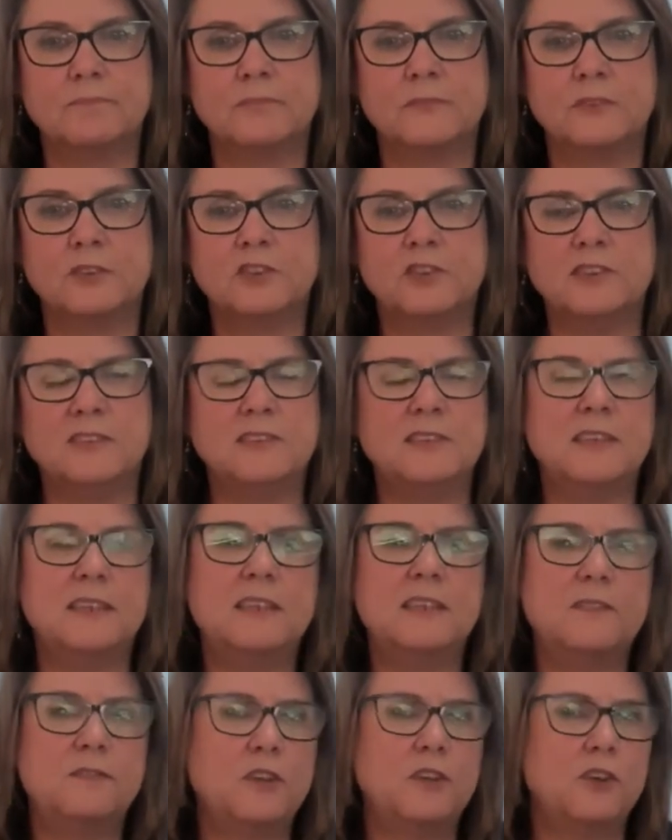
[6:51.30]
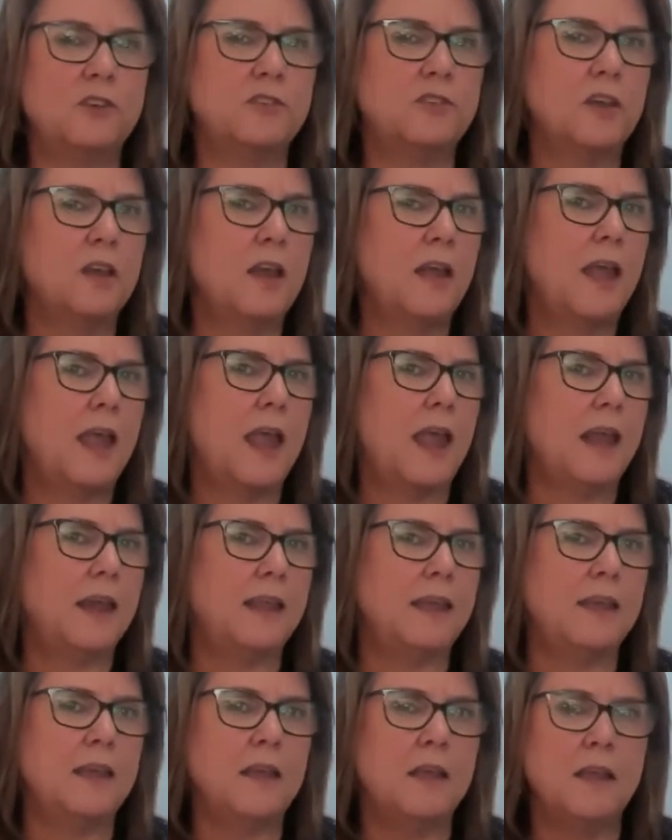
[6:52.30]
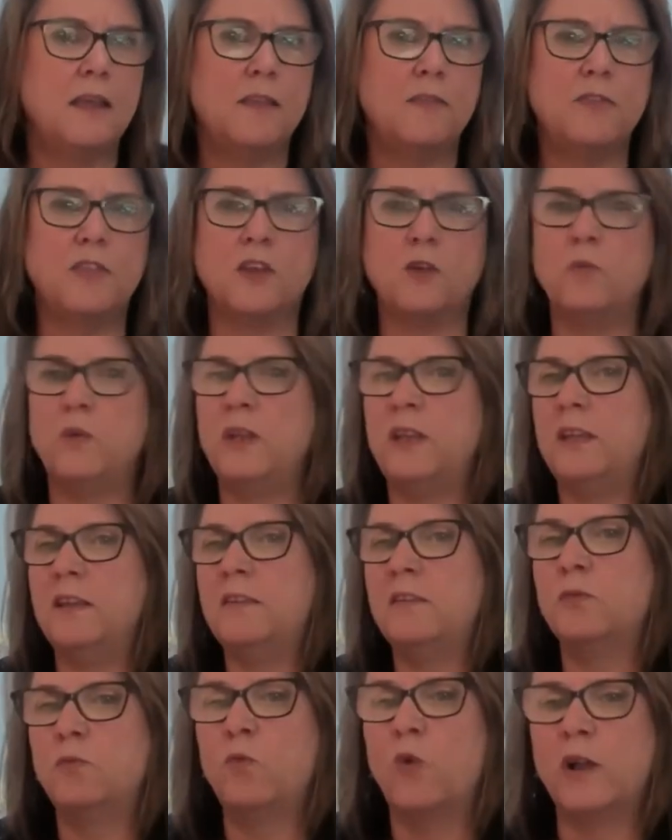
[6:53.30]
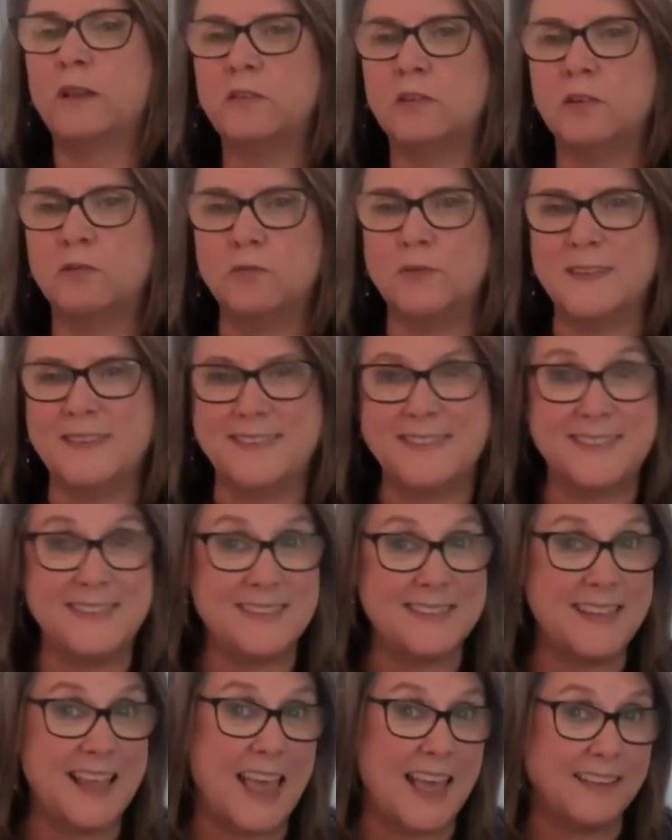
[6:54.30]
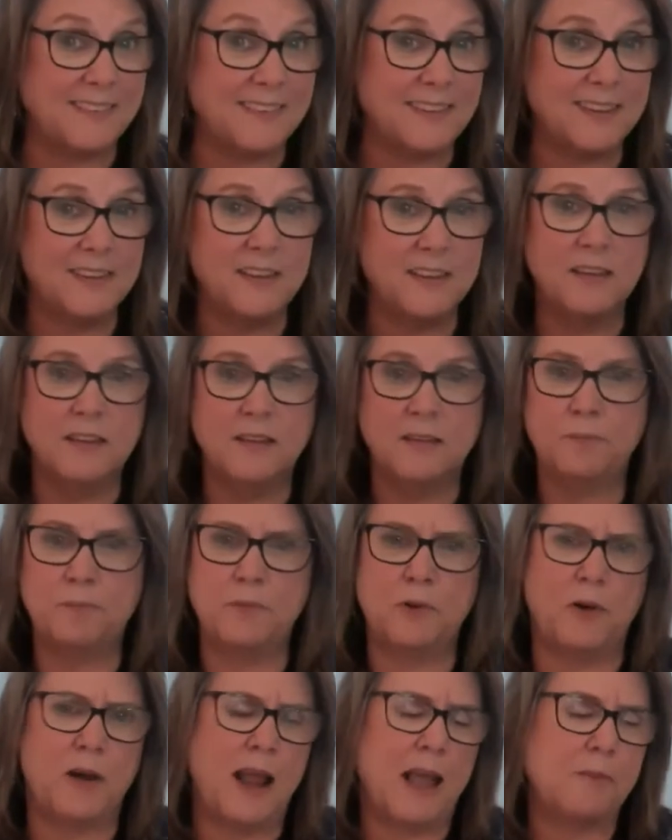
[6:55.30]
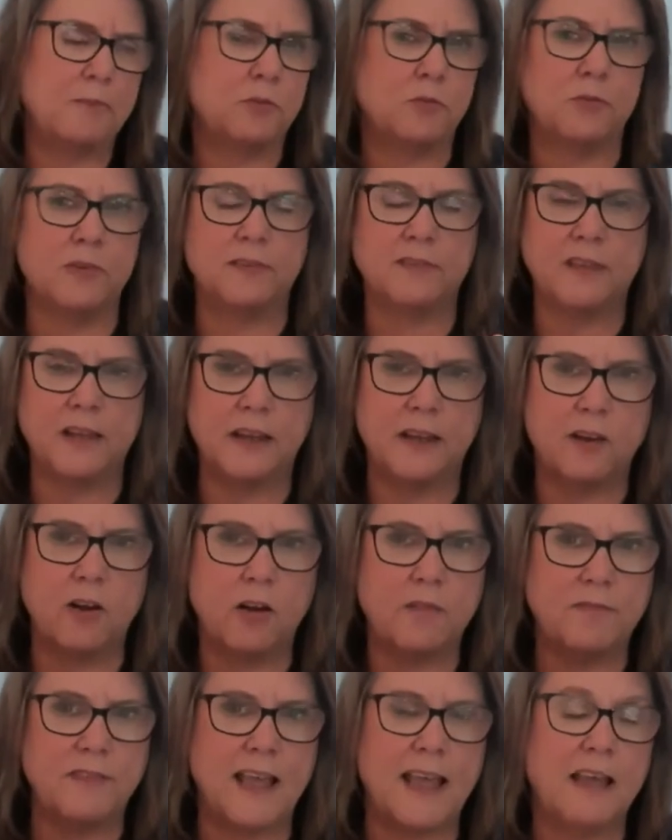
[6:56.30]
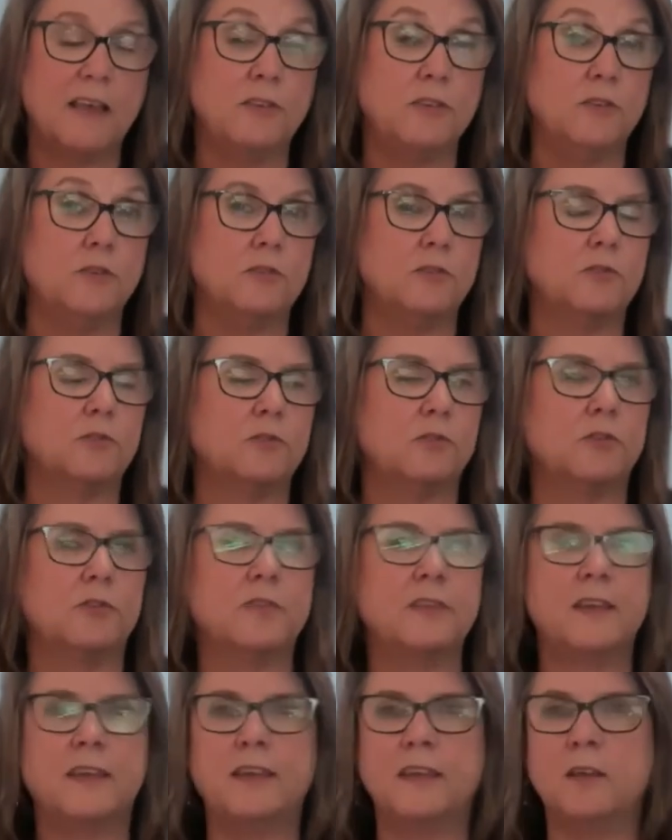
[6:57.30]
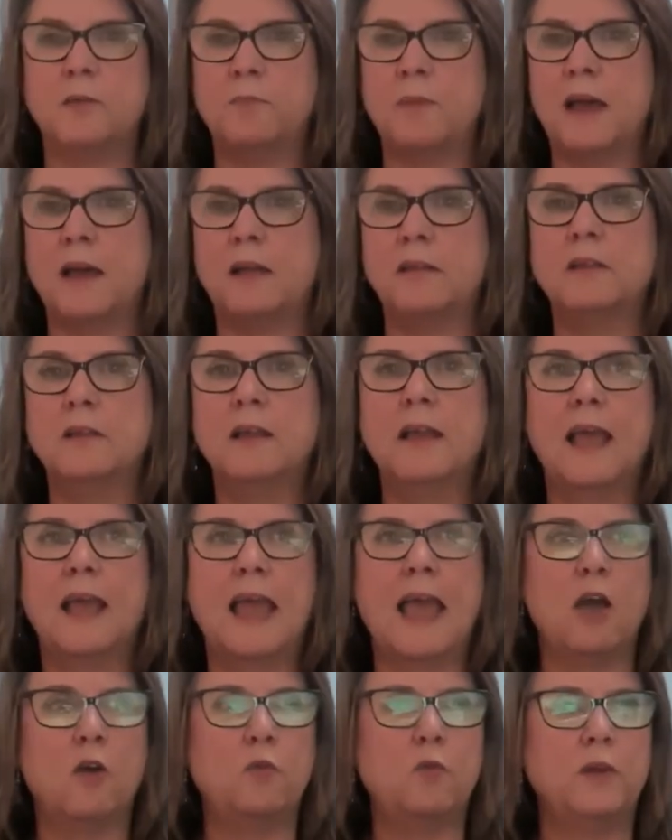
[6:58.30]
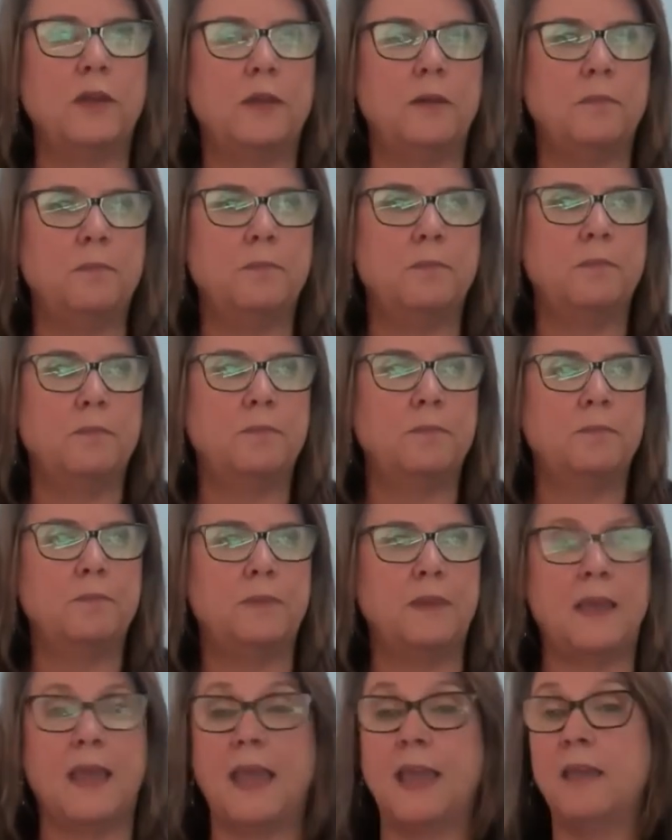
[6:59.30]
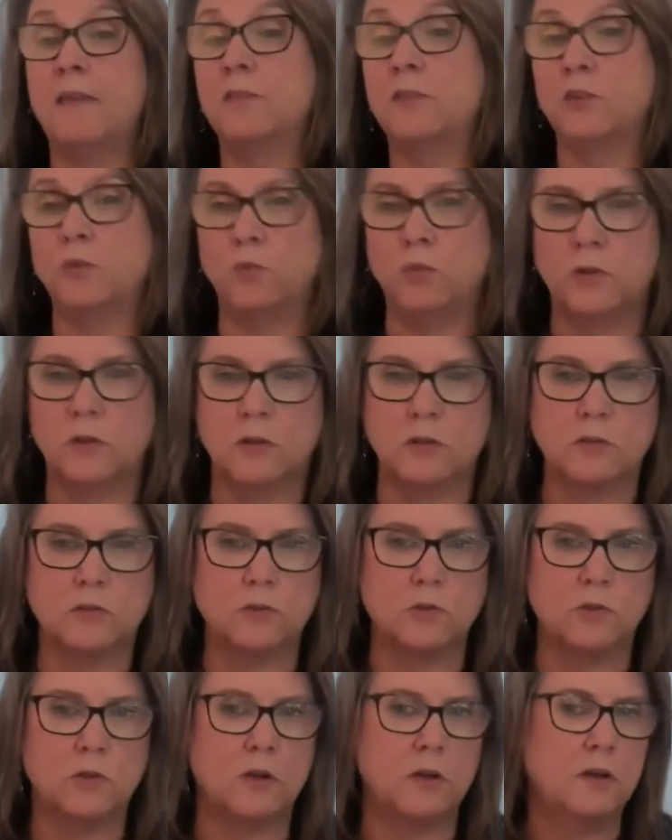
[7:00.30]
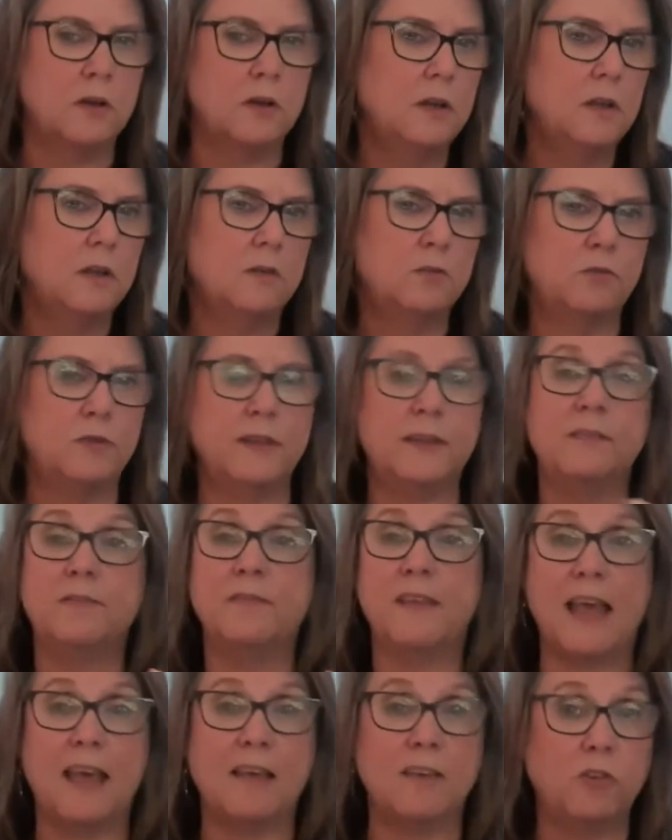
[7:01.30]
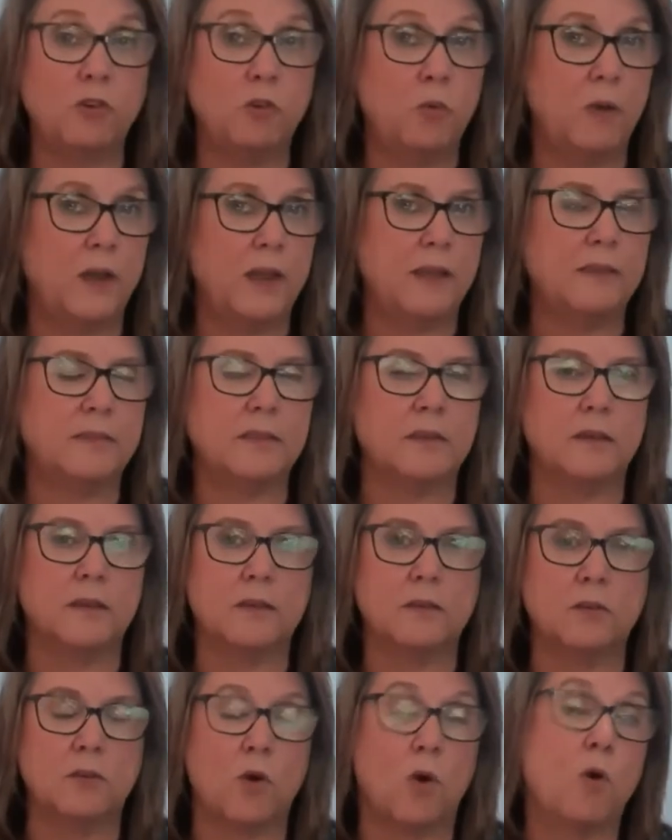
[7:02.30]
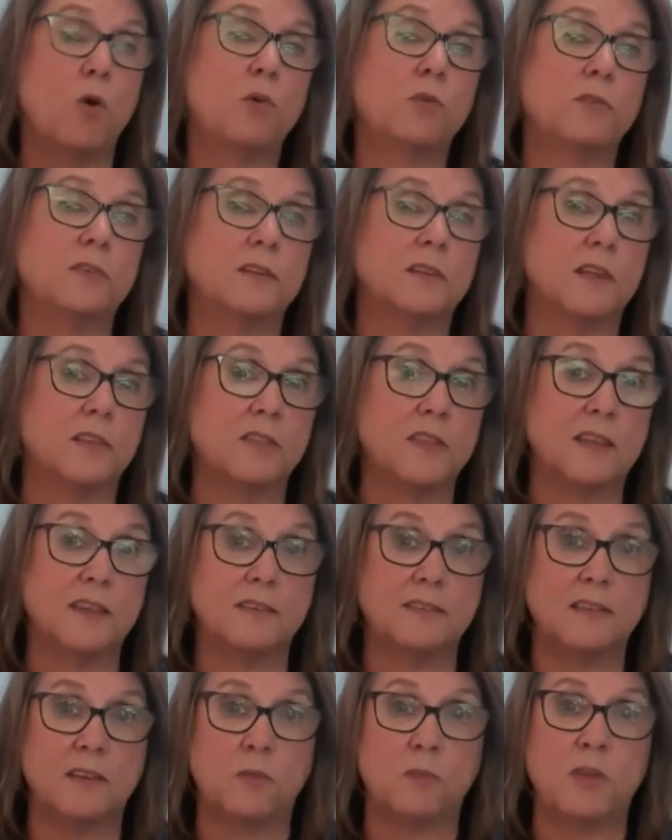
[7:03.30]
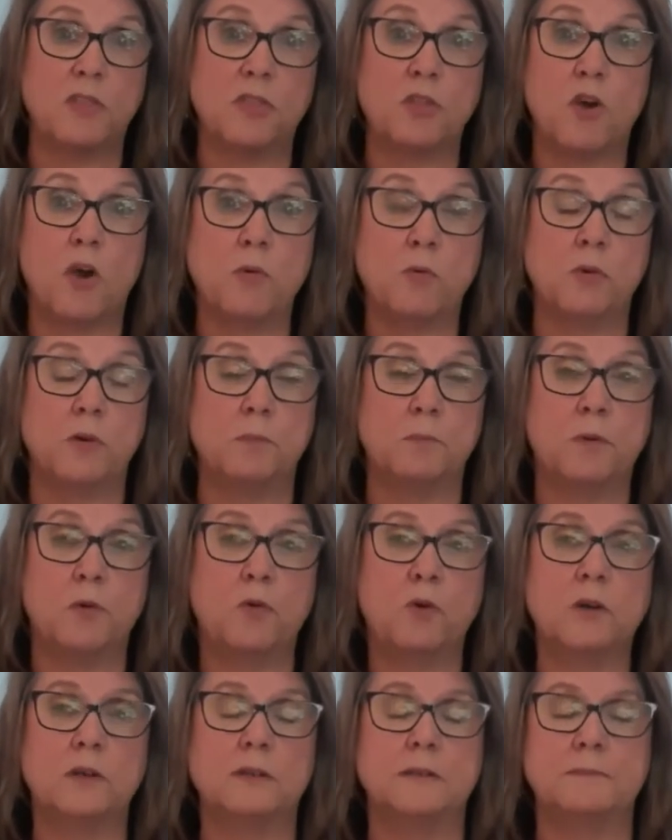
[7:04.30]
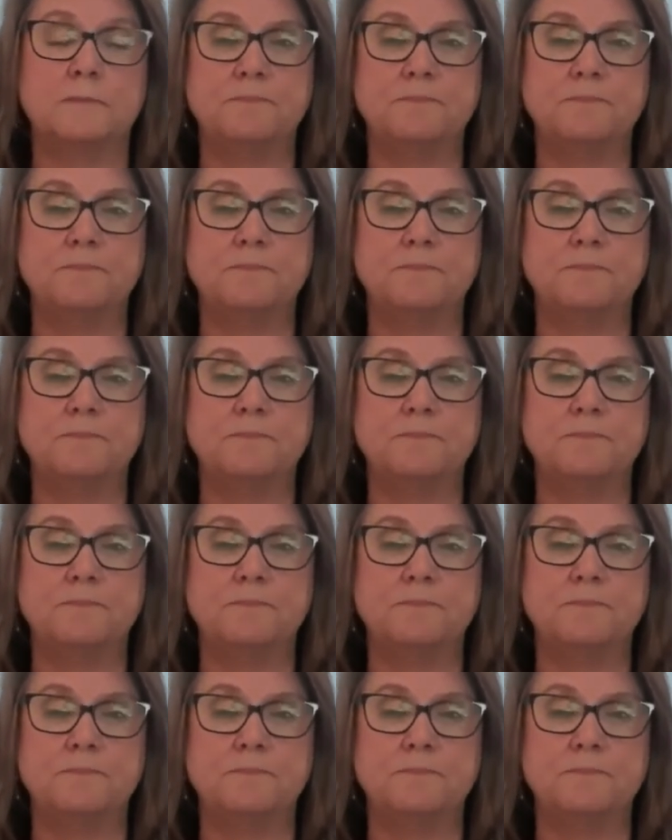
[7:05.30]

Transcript: to see if there's anything we want to reset, perhaps resetting our values or thinking about how we behave in the world, or reevaluate the goals and the things that we thought were important.